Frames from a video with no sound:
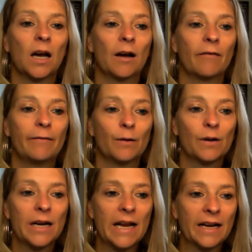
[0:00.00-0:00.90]

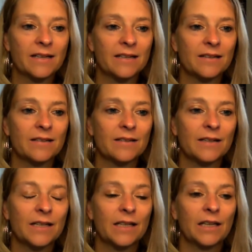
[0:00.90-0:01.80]
connected.
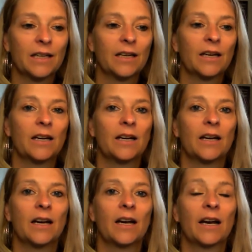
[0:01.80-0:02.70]

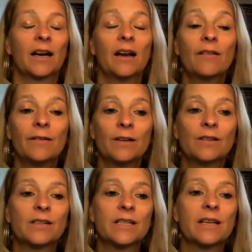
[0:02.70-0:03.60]
I'd like for you
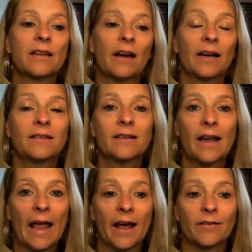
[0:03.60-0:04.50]
to just light a
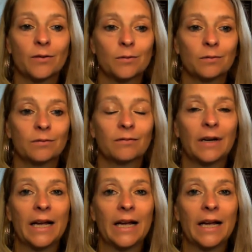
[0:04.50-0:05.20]
candle